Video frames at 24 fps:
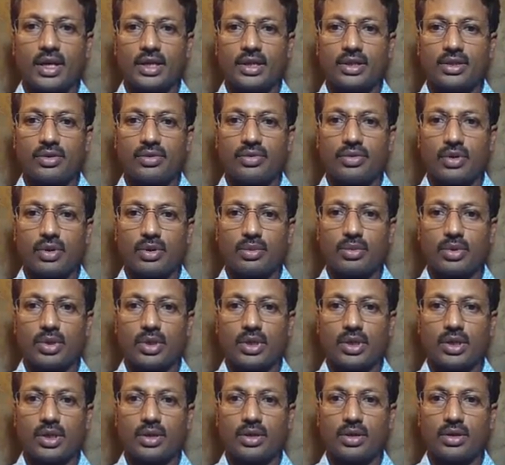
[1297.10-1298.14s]
Erase from
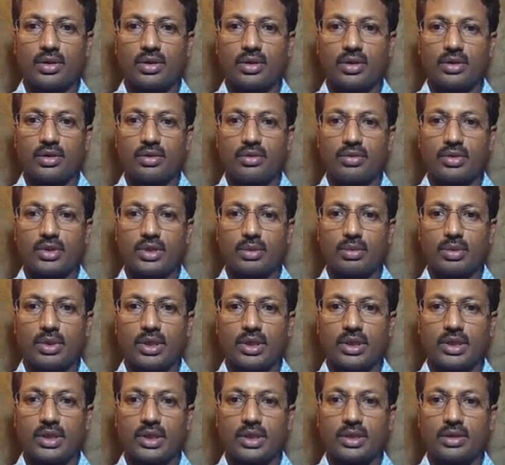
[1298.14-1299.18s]
the
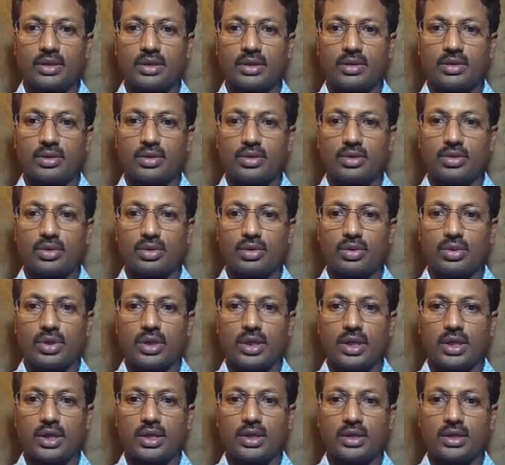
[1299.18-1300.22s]
visibility, so
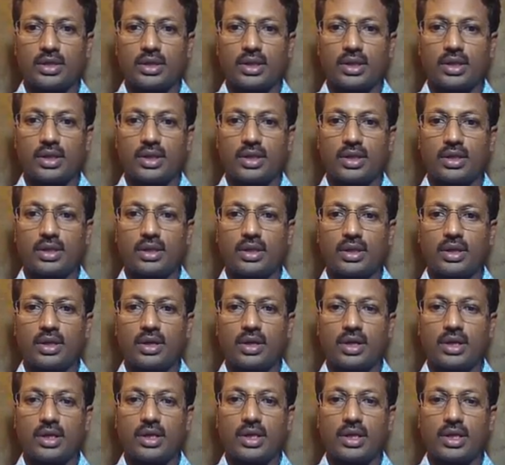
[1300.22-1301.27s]
they are
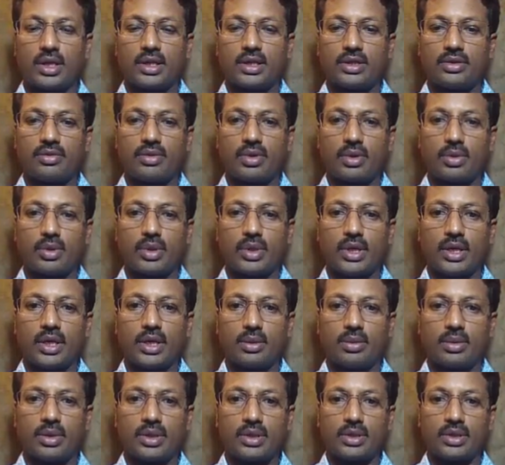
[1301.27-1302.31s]
not erased from the
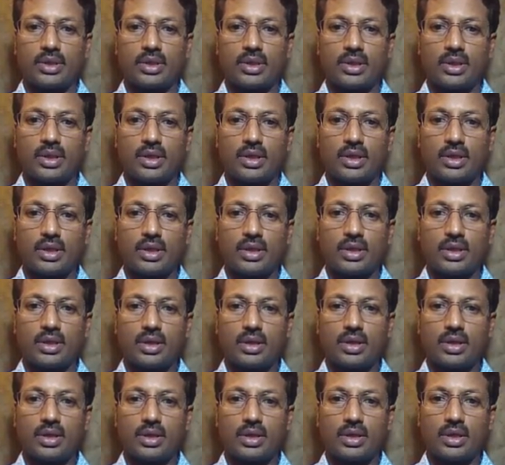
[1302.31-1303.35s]
database.
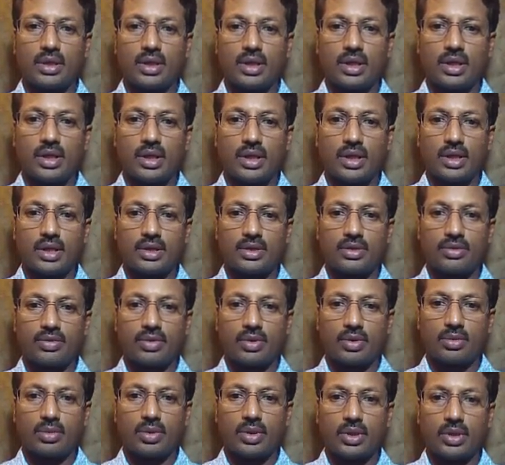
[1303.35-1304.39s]
They are erased
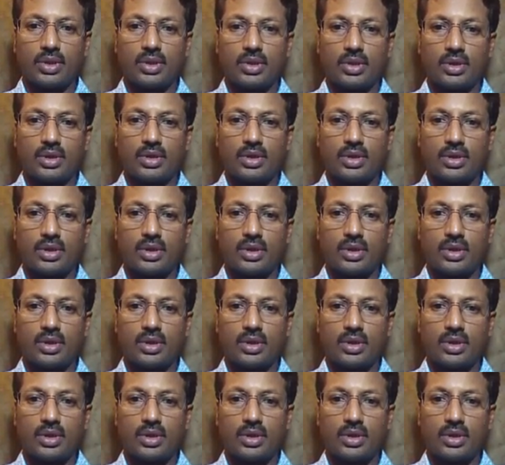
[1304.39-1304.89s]
from the